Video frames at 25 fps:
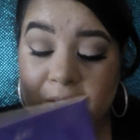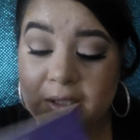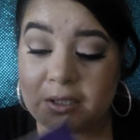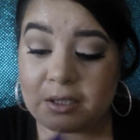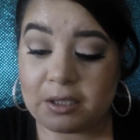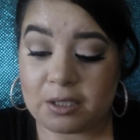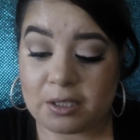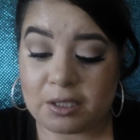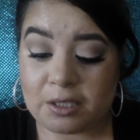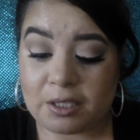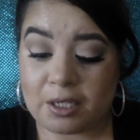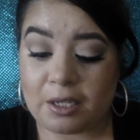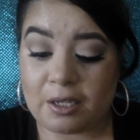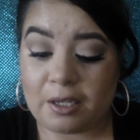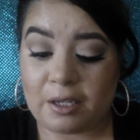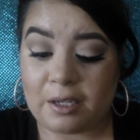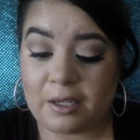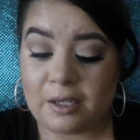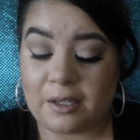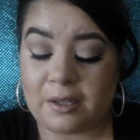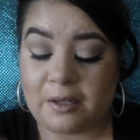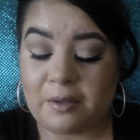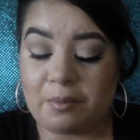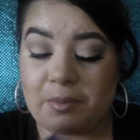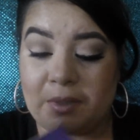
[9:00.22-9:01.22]
these sit
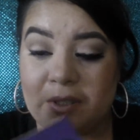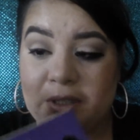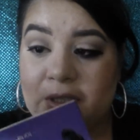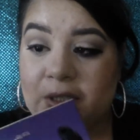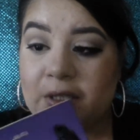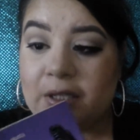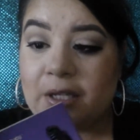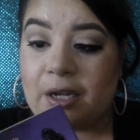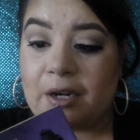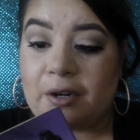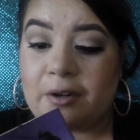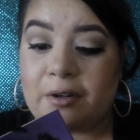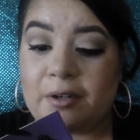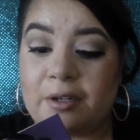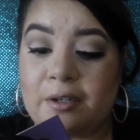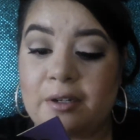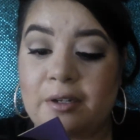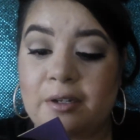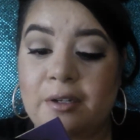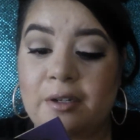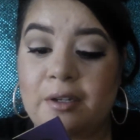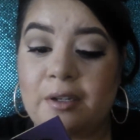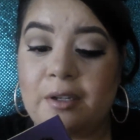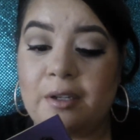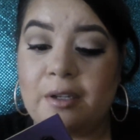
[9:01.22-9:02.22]
in the mascara,